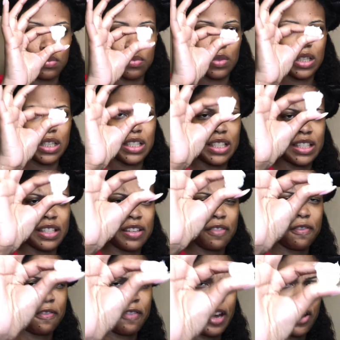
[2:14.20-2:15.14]
this is
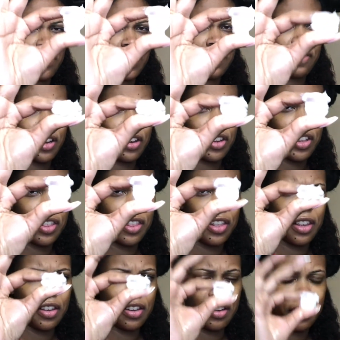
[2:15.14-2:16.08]
very, very
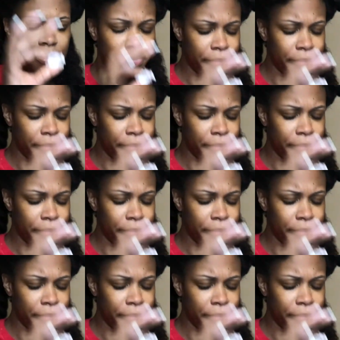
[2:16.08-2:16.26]
thick.